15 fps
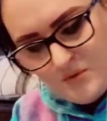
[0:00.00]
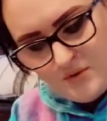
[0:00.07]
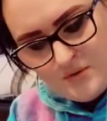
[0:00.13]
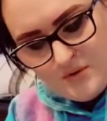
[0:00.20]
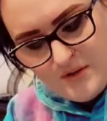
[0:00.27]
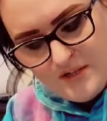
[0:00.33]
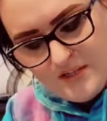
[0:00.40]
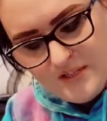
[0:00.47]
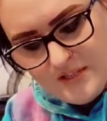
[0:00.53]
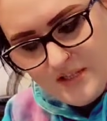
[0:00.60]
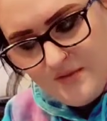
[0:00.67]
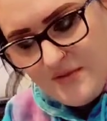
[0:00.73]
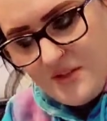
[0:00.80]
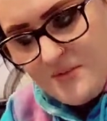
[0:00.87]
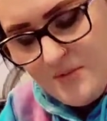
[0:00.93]
Pretty
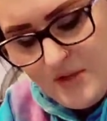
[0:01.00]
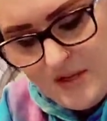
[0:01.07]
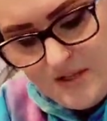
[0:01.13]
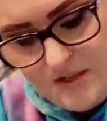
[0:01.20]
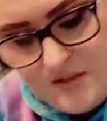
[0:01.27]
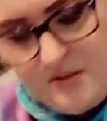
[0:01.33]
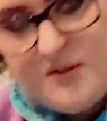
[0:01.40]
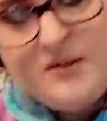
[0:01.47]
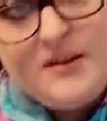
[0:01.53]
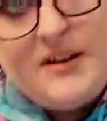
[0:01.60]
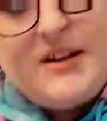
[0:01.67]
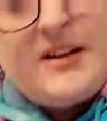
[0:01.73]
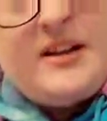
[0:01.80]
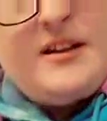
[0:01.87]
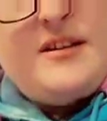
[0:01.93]

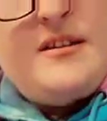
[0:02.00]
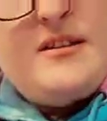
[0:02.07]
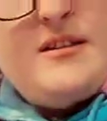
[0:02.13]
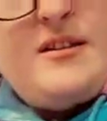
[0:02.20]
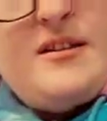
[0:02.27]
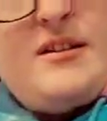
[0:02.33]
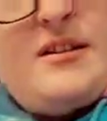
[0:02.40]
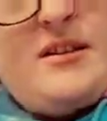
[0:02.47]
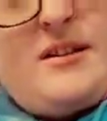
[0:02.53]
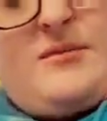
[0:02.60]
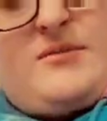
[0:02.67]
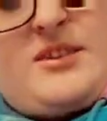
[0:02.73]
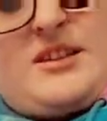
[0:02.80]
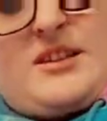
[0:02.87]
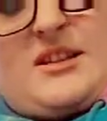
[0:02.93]
self-explanatory. And then
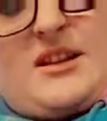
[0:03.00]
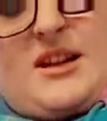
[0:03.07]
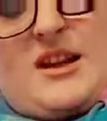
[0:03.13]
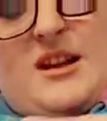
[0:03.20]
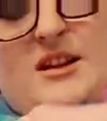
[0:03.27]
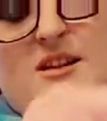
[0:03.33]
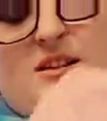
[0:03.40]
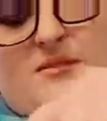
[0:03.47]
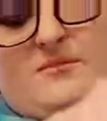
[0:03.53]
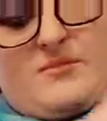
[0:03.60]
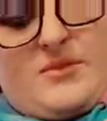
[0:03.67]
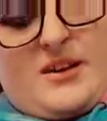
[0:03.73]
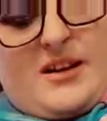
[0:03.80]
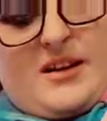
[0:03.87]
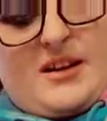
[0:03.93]
we're just gonna kinda
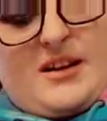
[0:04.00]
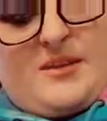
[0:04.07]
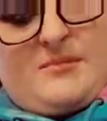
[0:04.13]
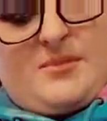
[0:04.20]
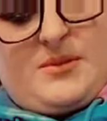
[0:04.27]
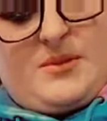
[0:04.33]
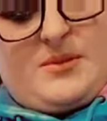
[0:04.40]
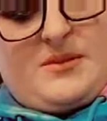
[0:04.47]
break it up.